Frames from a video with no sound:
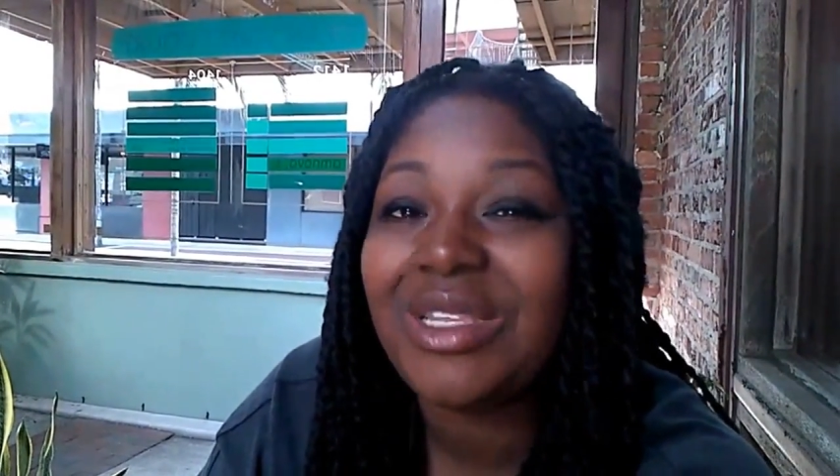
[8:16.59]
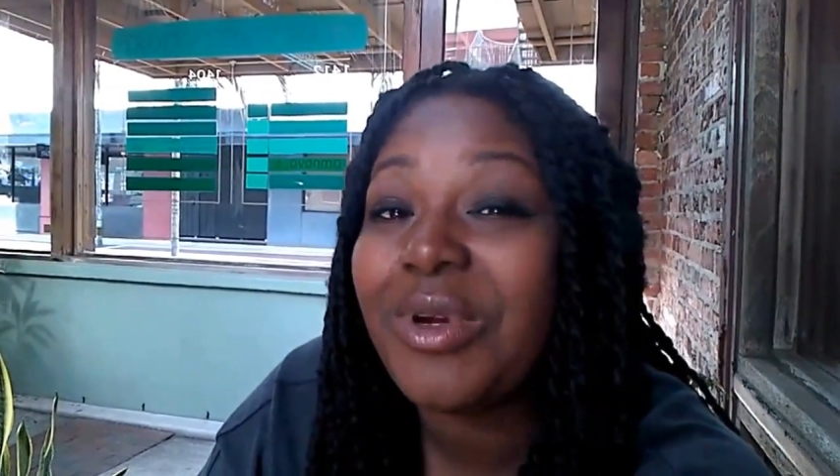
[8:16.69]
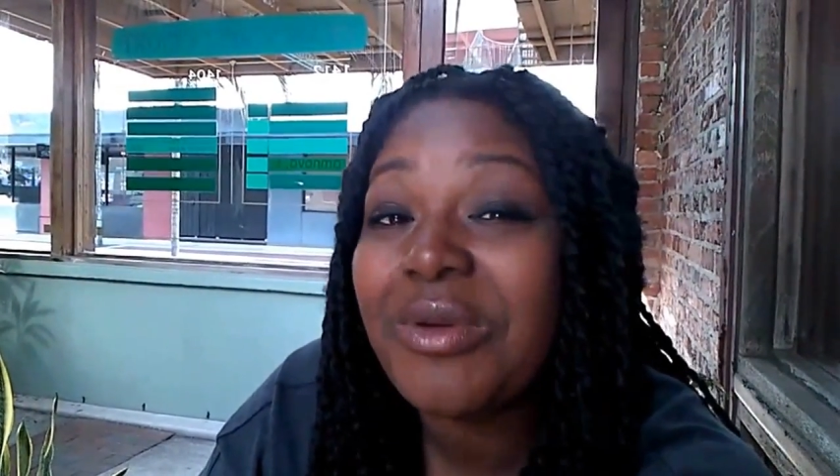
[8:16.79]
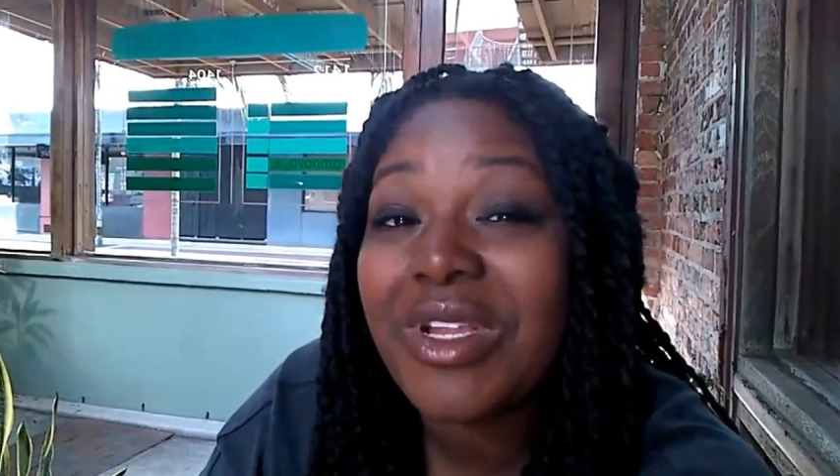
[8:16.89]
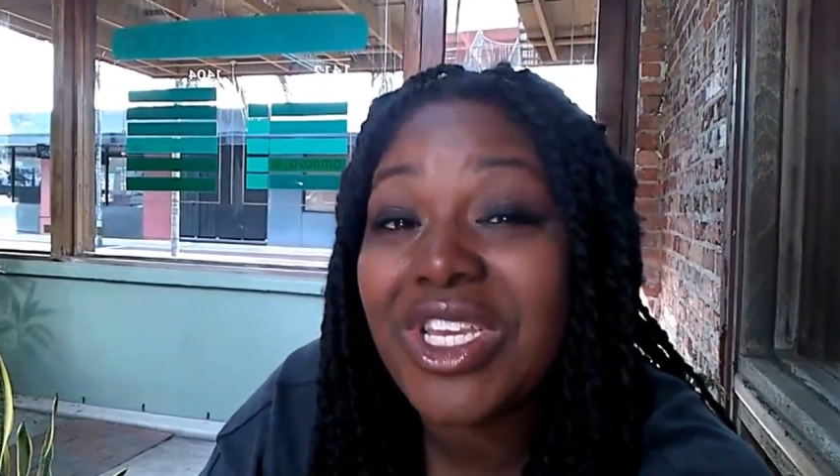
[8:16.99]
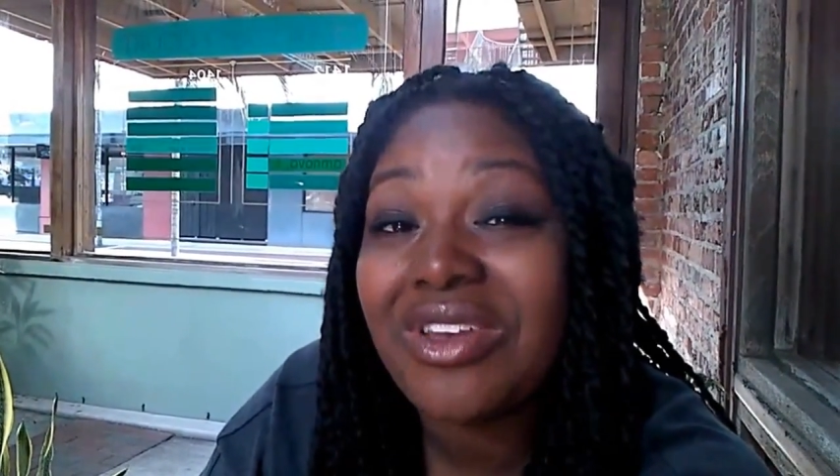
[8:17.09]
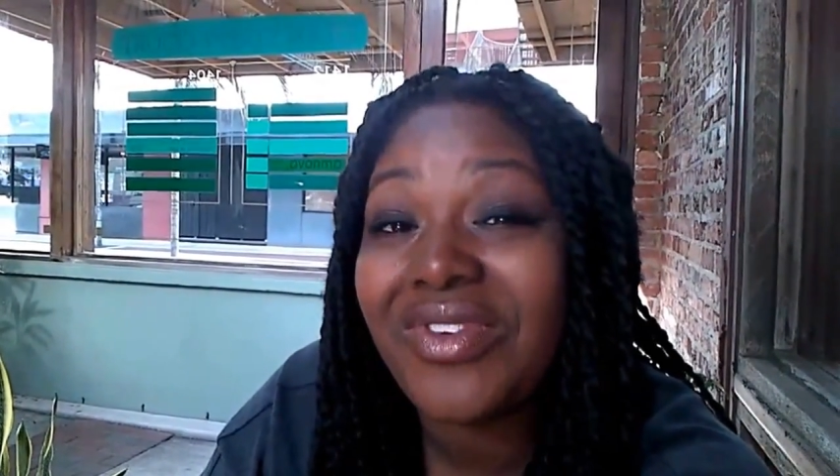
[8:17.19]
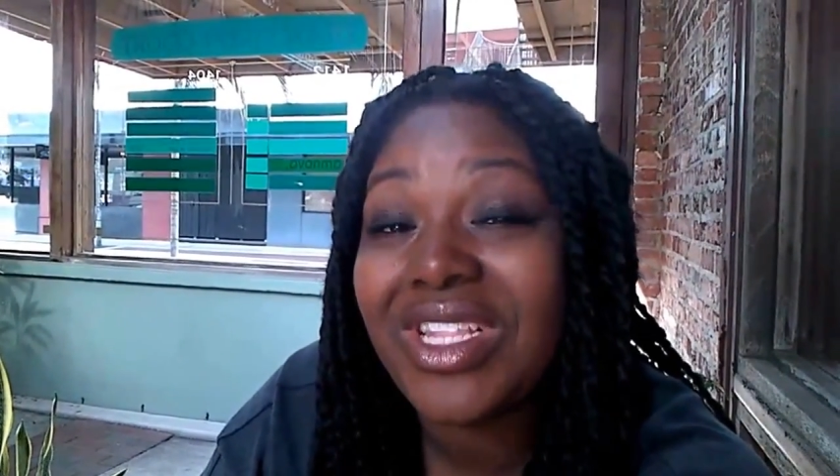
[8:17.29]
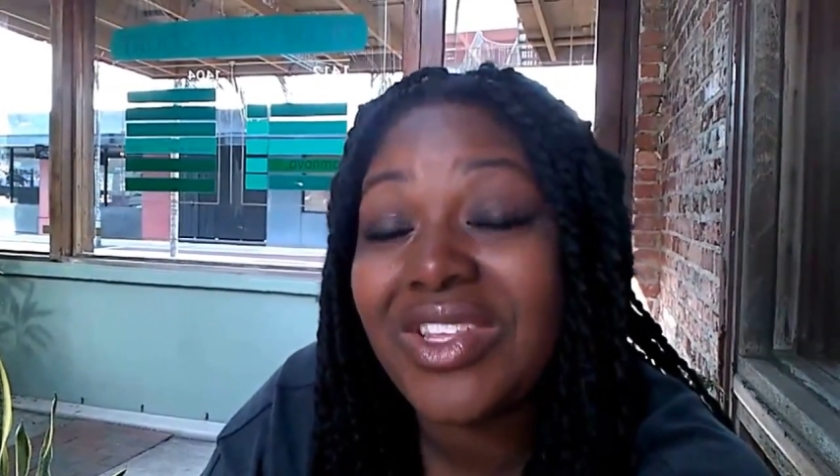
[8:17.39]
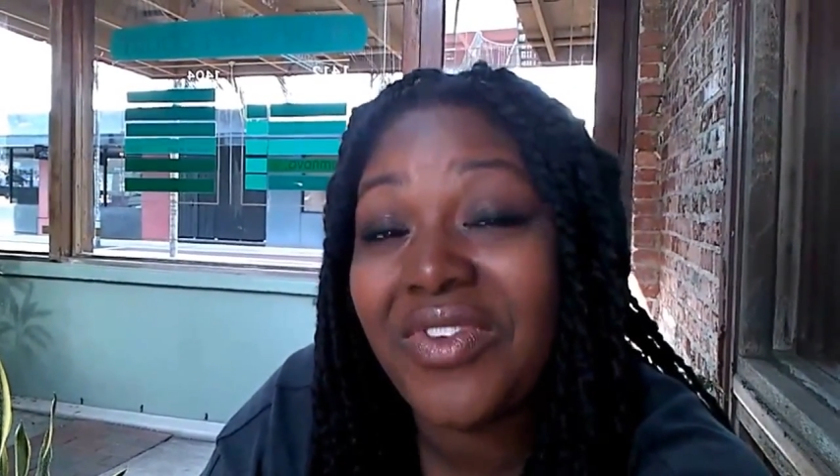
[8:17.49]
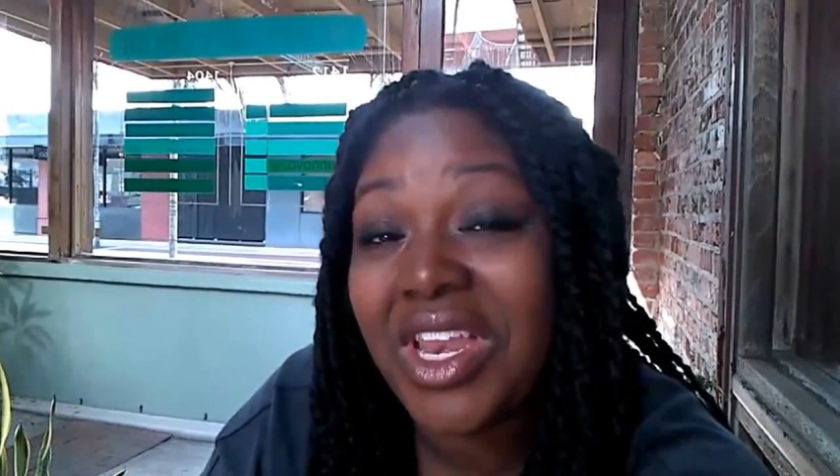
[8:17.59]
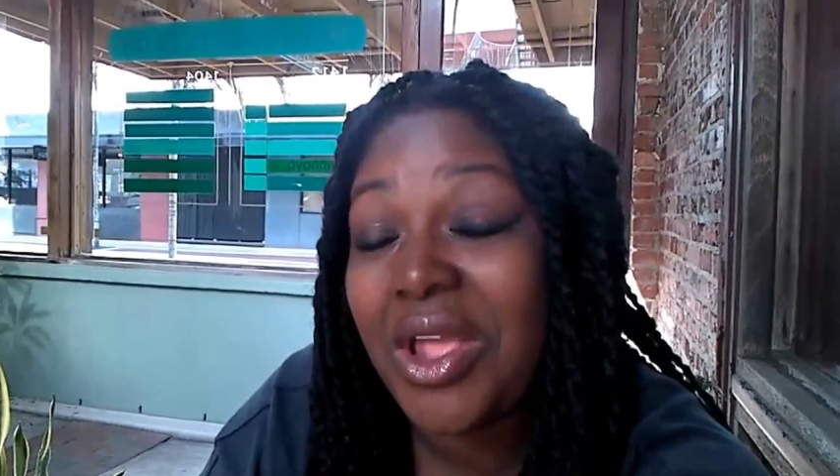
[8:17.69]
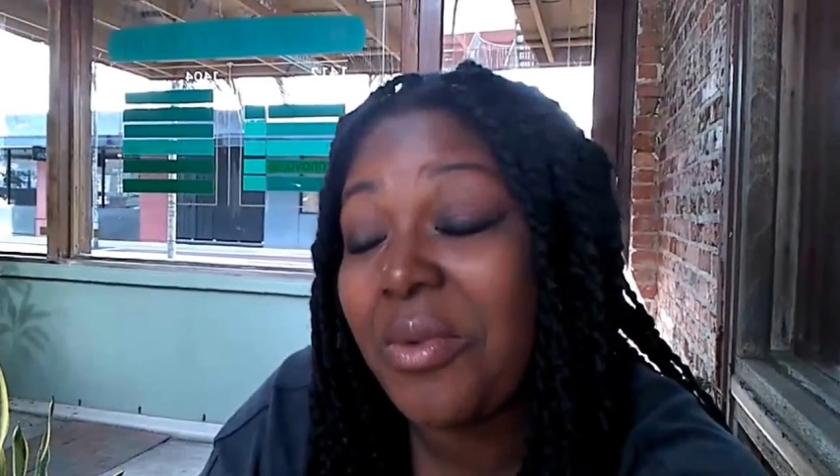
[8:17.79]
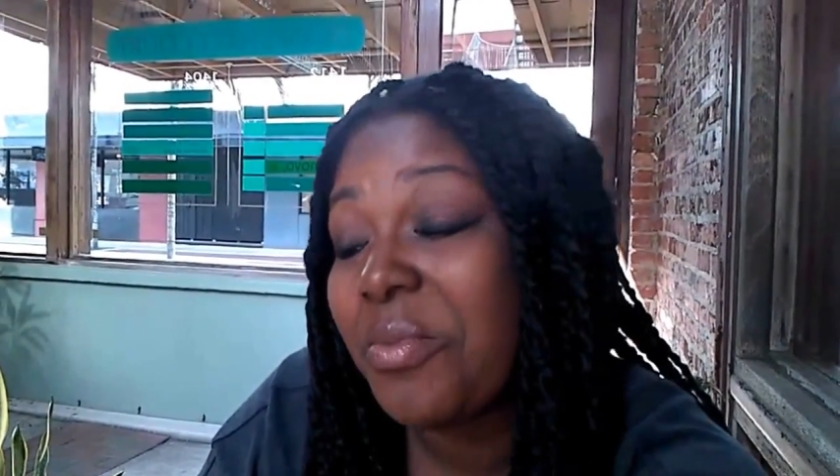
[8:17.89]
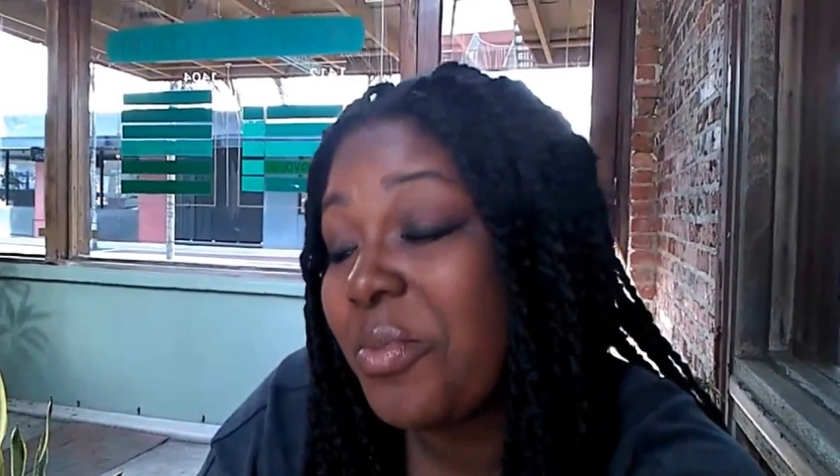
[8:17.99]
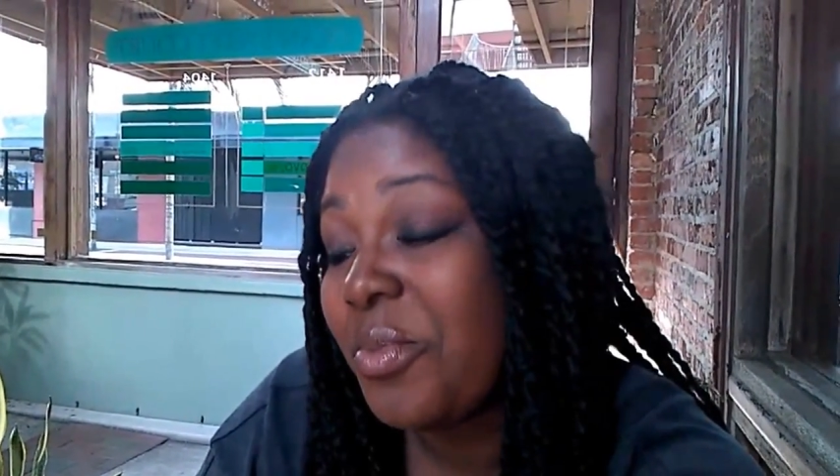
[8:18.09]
pretty much it for this video.